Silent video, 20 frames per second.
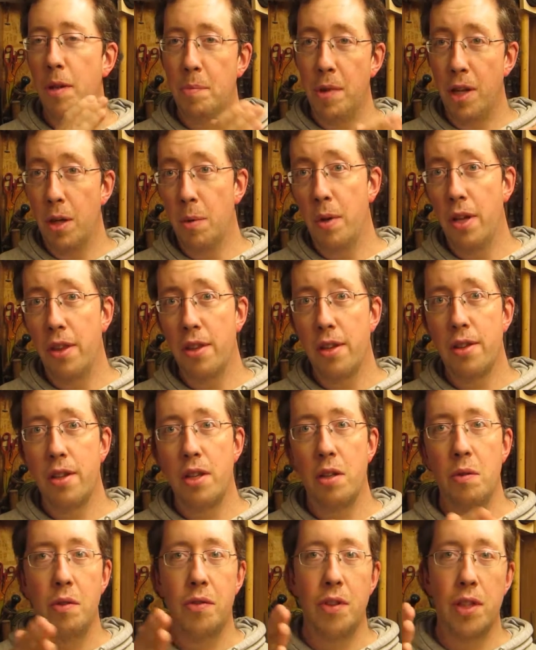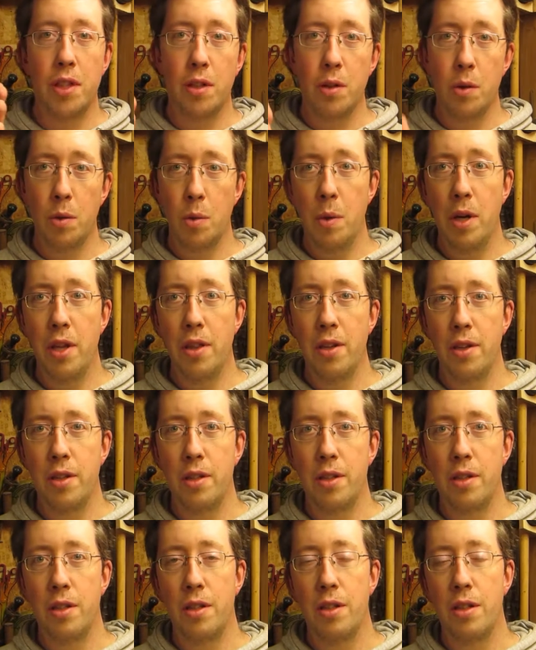bad weather, then we've had good
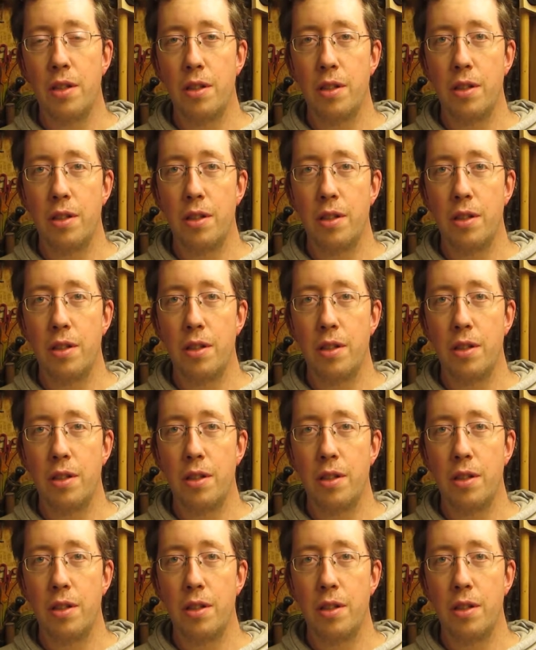weather